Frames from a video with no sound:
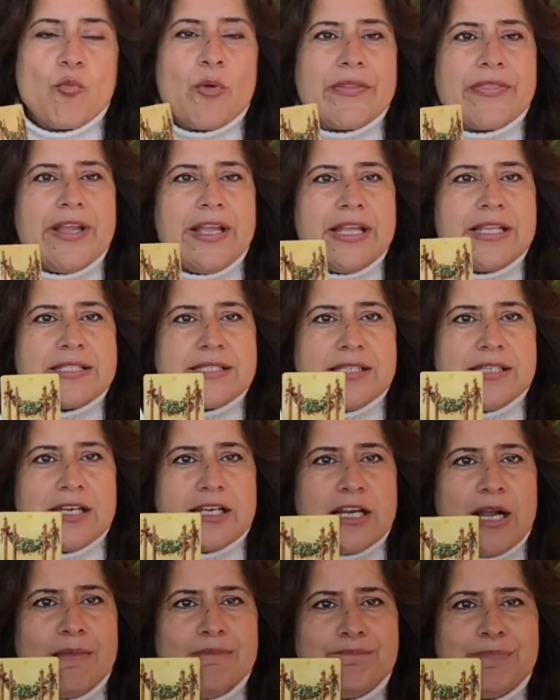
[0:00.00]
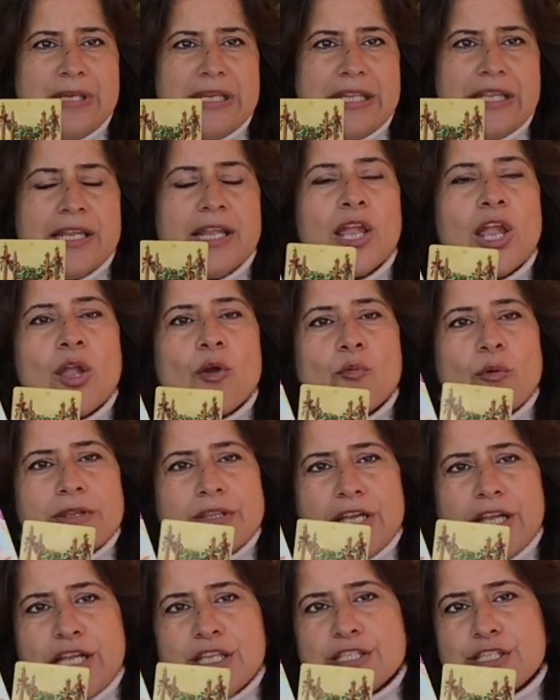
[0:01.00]
whether it's in a company,
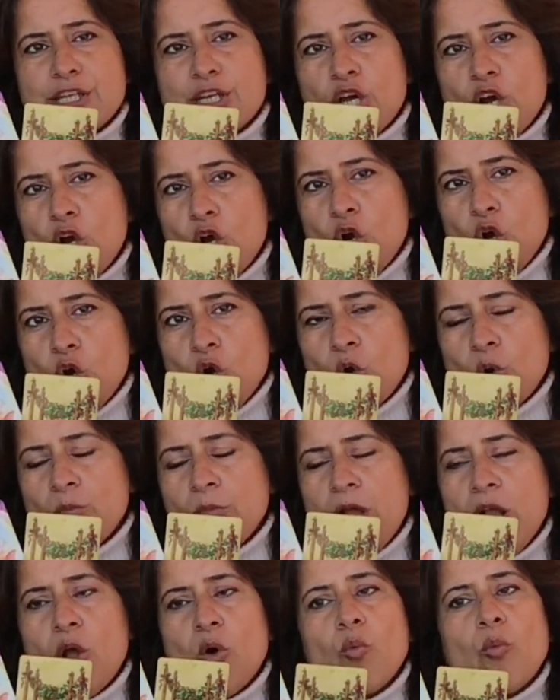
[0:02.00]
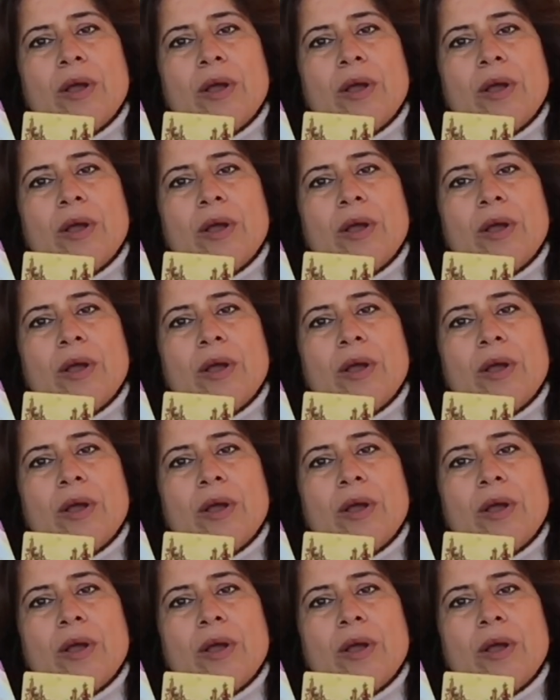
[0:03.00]
whether it's in a home,